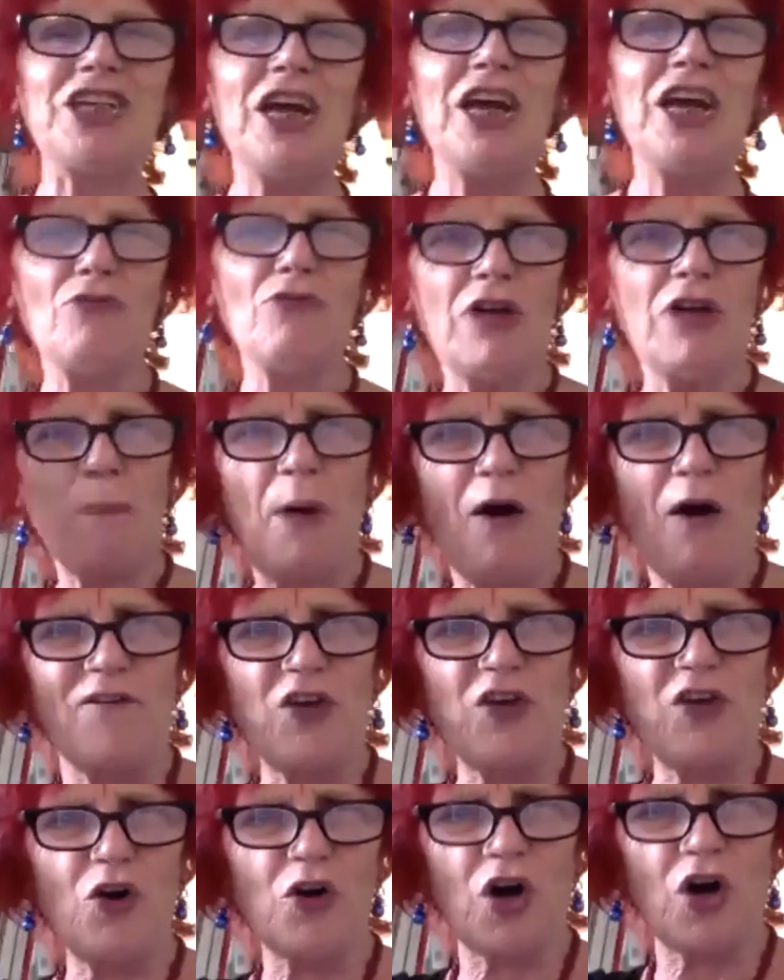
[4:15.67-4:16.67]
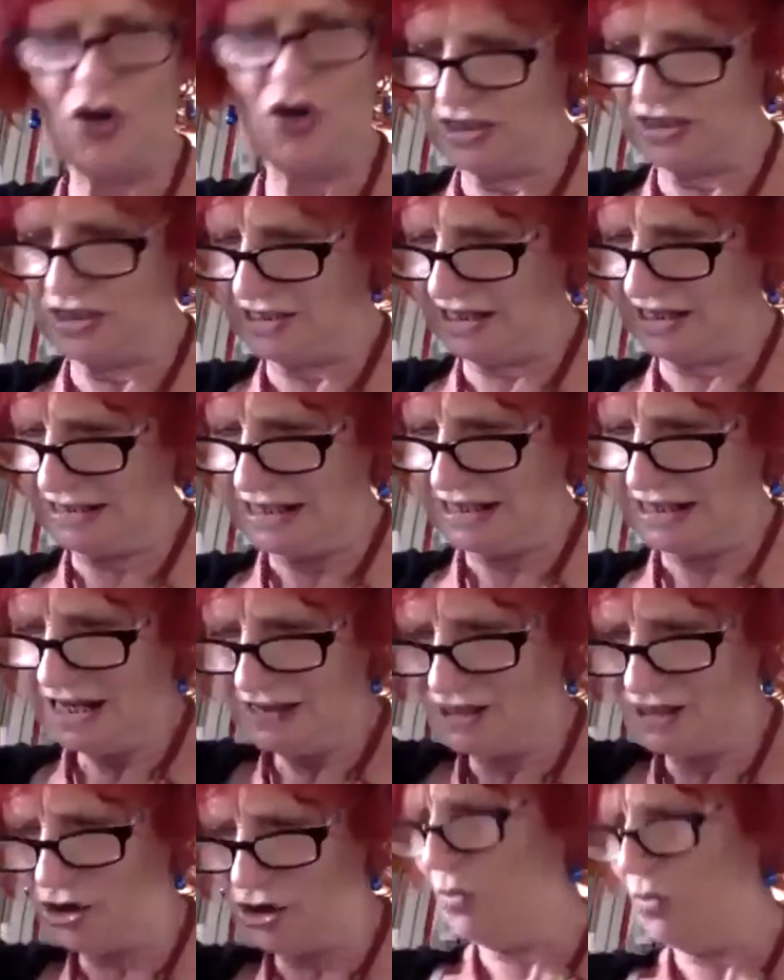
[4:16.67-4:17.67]
Rip off your corsets,
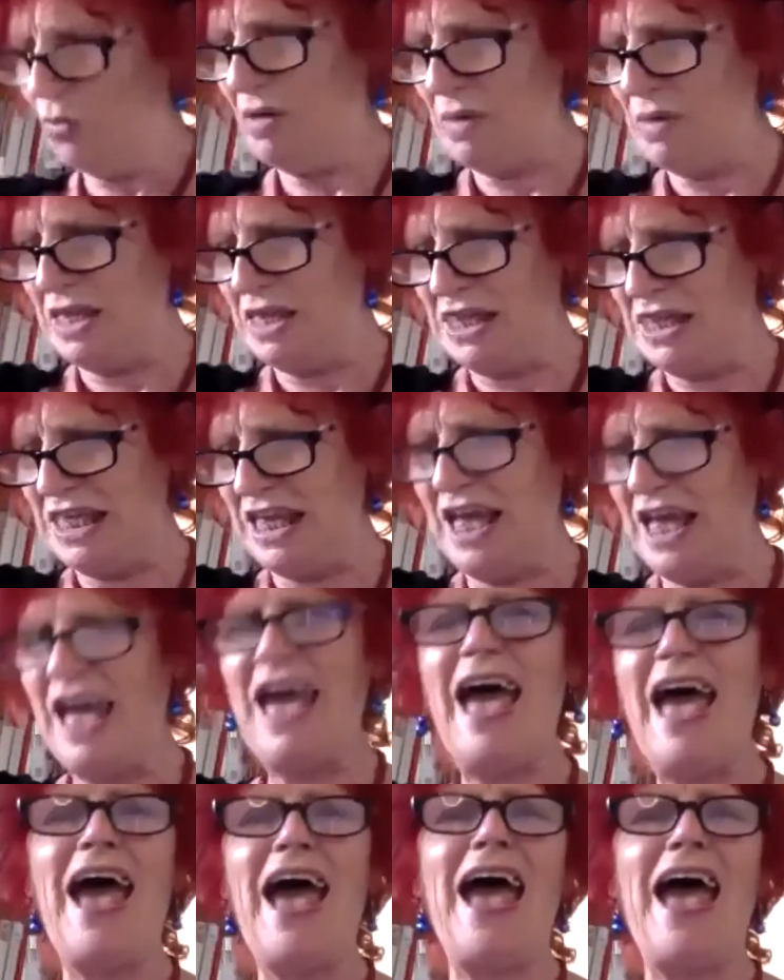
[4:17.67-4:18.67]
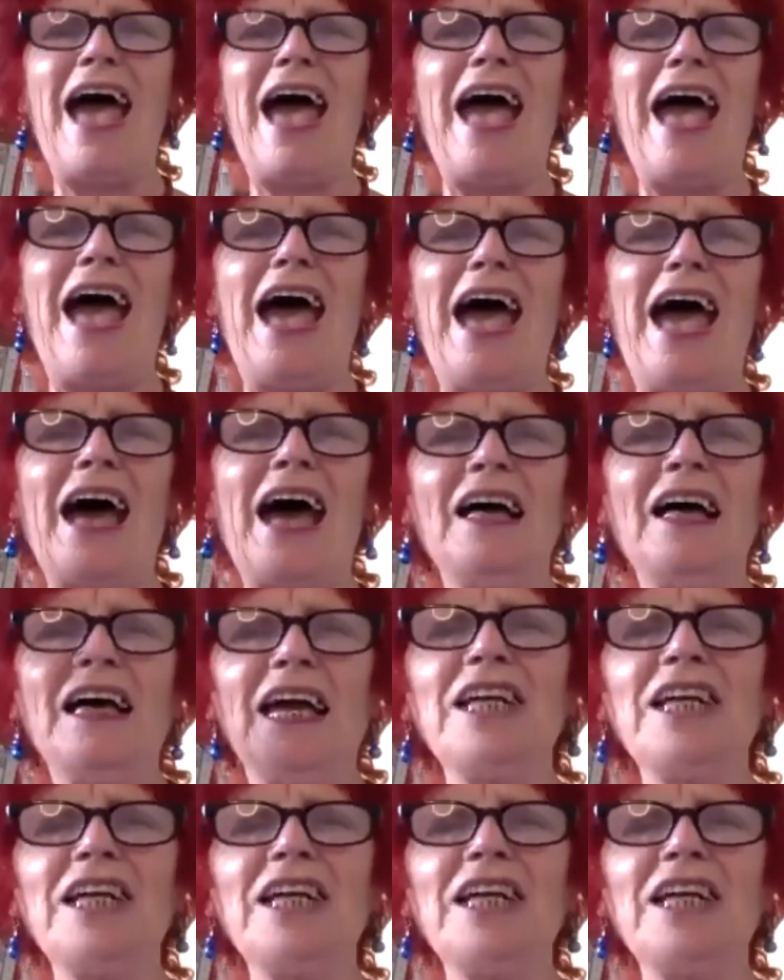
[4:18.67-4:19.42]
throw them in the air.